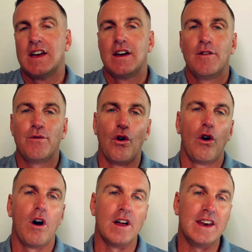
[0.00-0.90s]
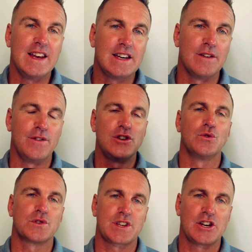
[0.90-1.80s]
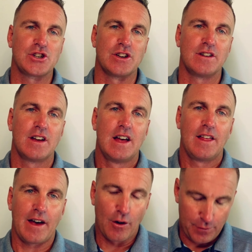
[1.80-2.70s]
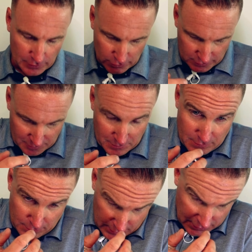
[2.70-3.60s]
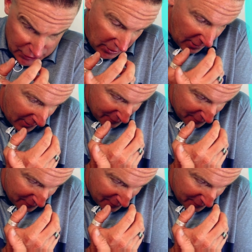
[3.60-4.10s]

for an individual session, they often look at me really shy and